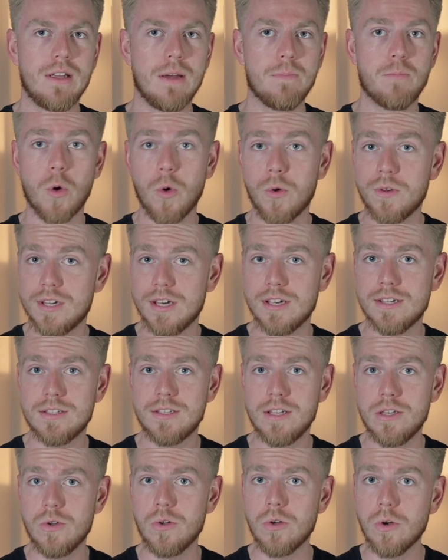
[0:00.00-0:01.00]
process
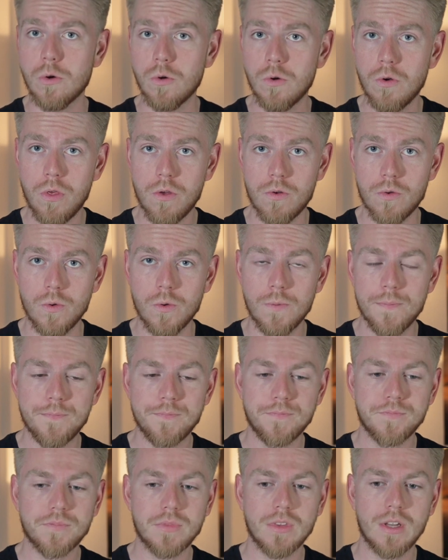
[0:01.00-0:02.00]
that you go through
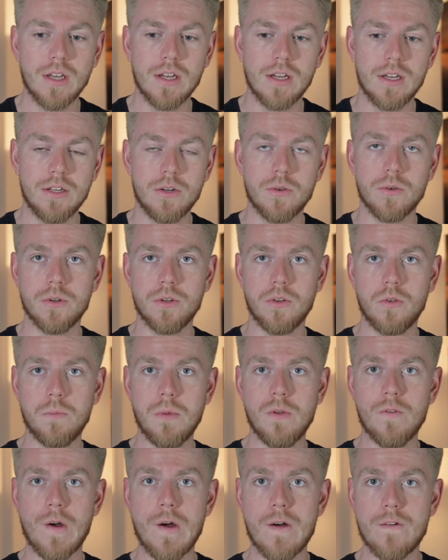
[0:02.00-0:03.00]
in order to
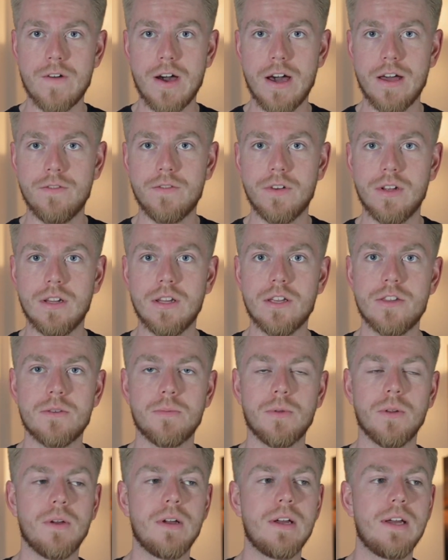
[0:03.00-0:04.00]
be verified
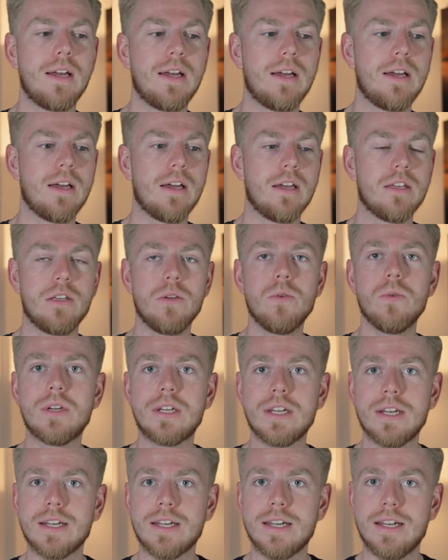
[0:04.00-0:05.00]
eligible, you
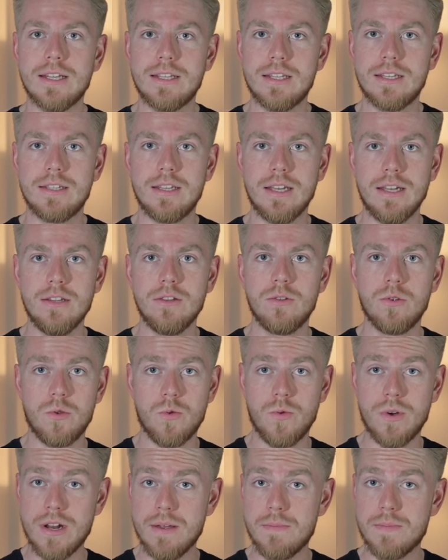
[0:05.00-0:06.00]
can get 10 to
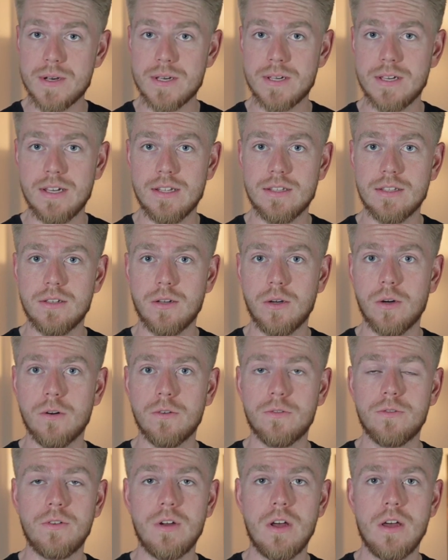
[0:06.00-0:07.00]
20%
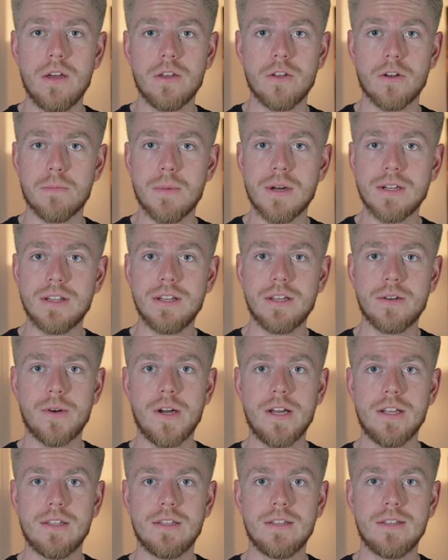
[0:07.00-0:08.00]
of your monthly
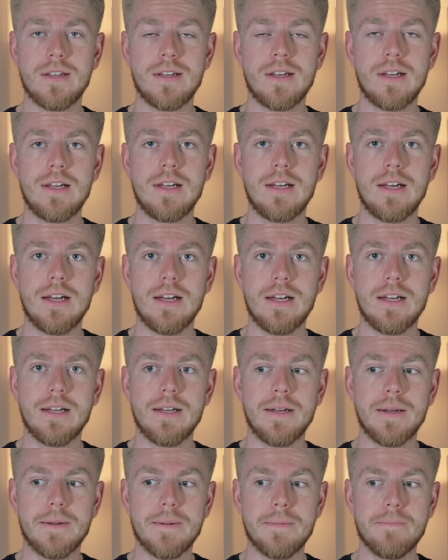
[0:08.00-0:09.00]
rent
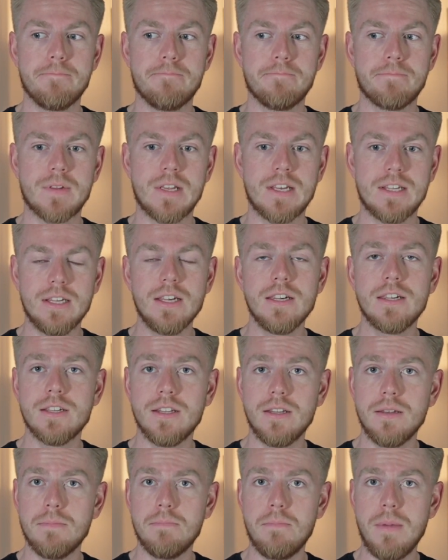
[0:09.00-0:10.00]

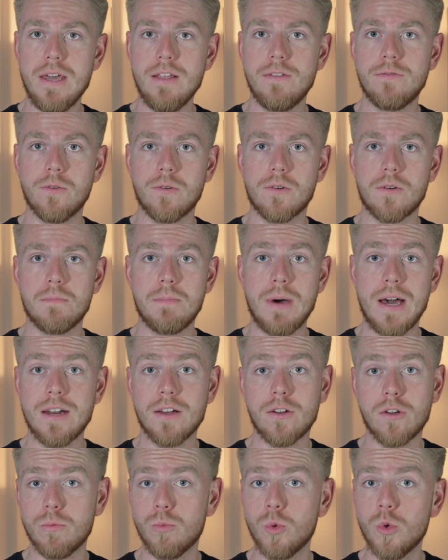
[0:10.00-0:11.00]
essentially paid for by
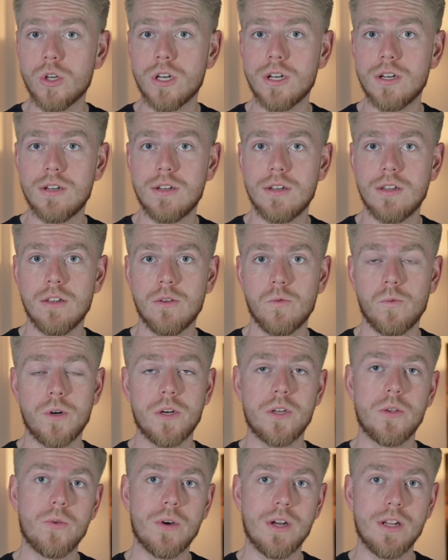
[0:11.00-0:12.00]
the kommune
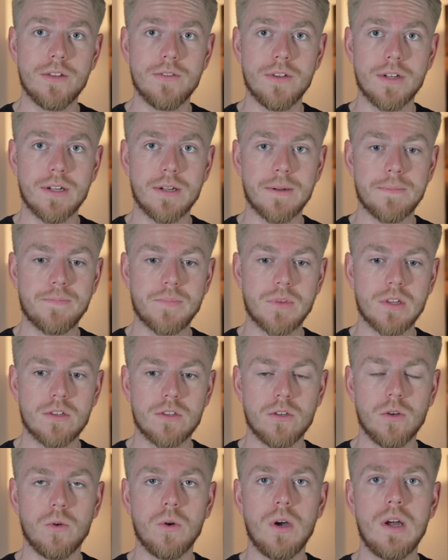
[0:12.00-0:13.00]
where you are living.
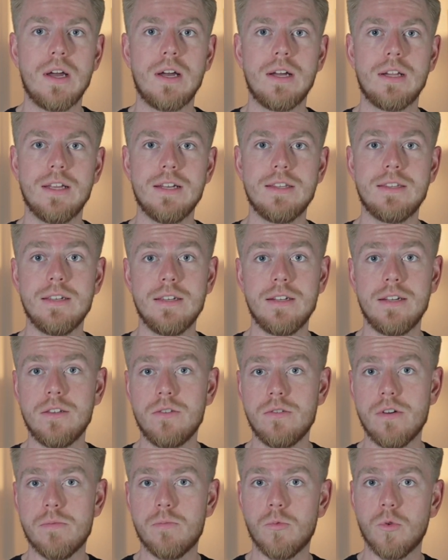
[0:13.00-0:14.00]
So let's say that
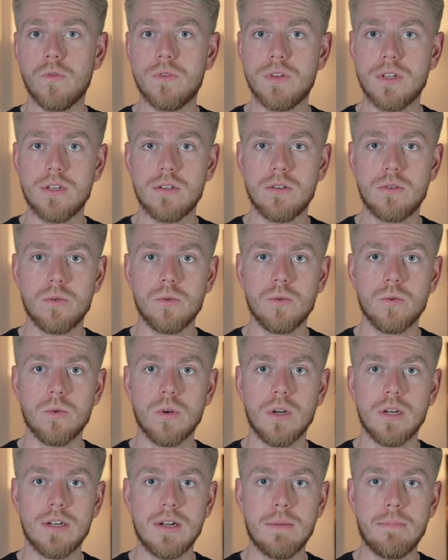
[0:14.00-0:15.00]
you have moved
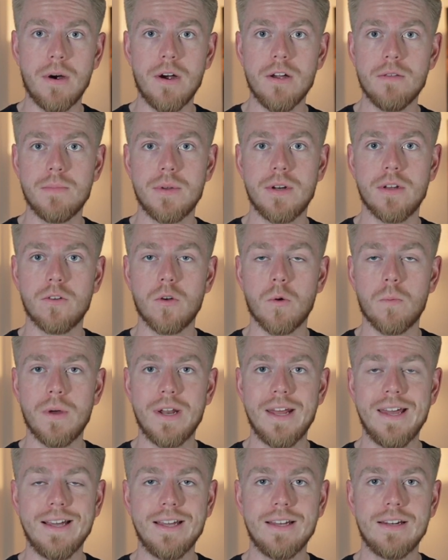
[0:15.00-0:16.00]
into an apartment in
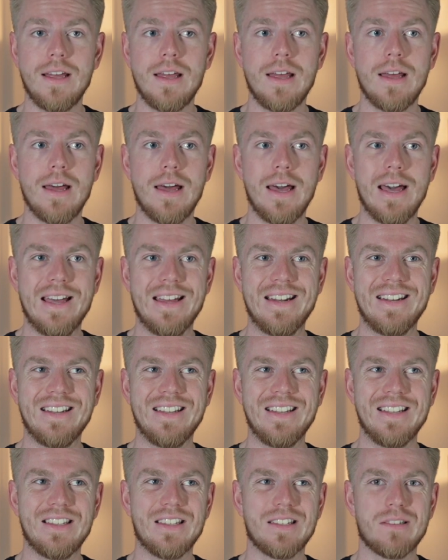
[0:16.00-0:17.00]
Copenhagen and
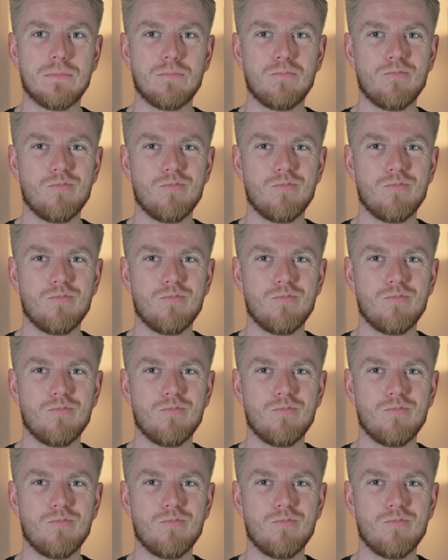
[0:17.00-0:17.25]
it's